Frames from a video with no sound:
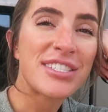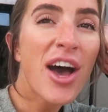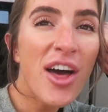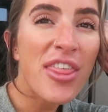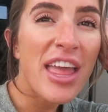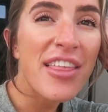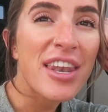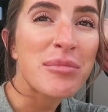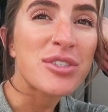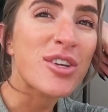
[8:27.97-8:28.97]
duh thing
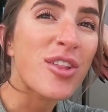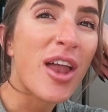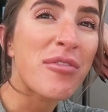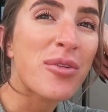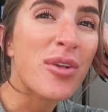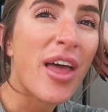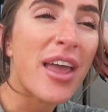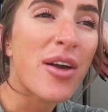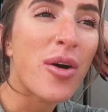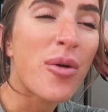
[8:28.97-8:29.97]
that I'm sure a lot of you are like